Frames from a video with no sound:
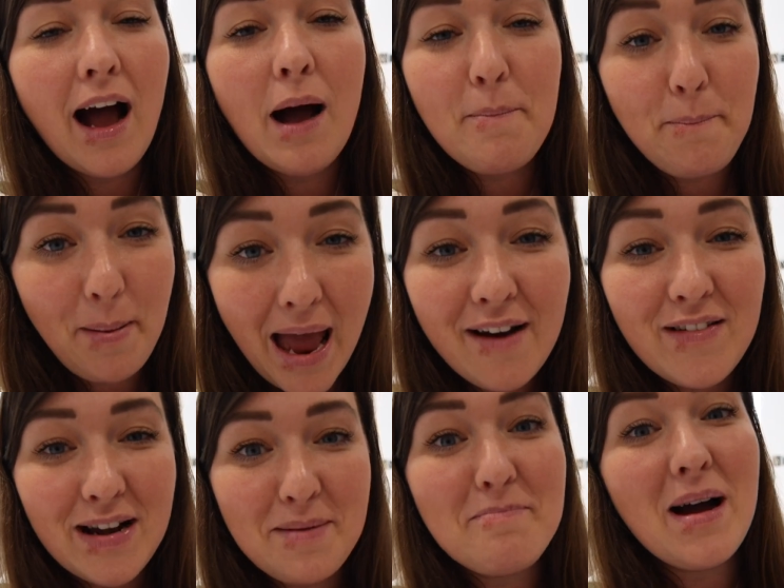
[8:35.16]

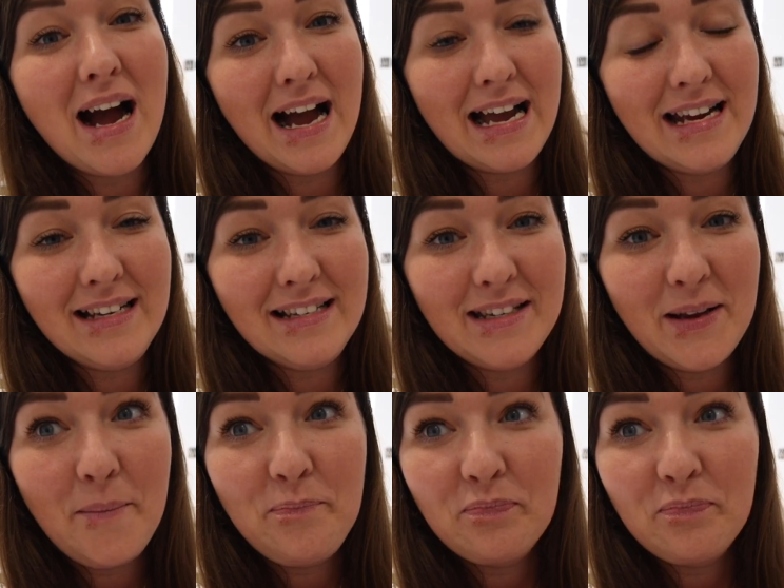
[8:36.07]
Bearing in mind,